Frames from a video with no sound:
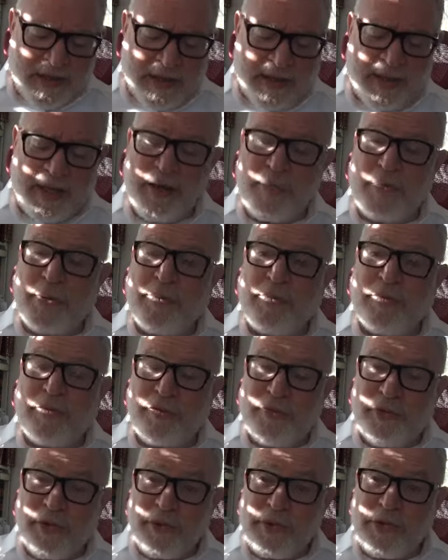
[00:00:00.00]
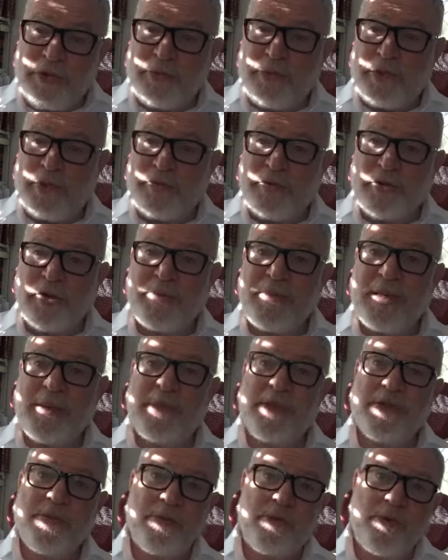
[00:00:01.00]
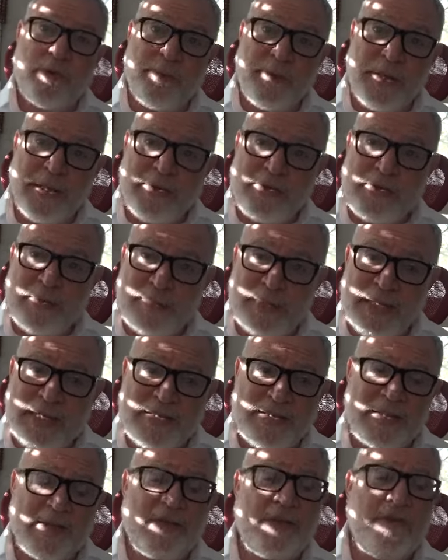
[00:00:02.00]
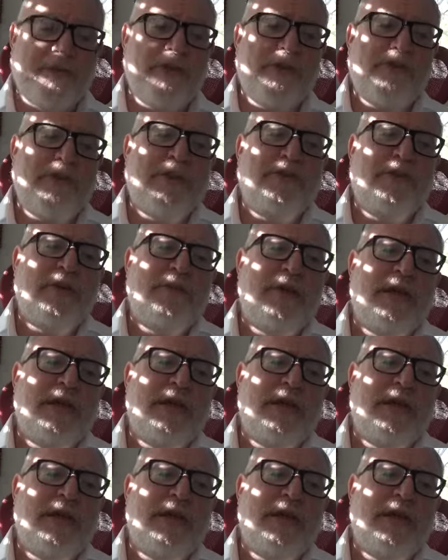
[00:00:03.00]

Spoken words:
here we fulfill these beautiful commandments, which will bring us a blessing. So first you have to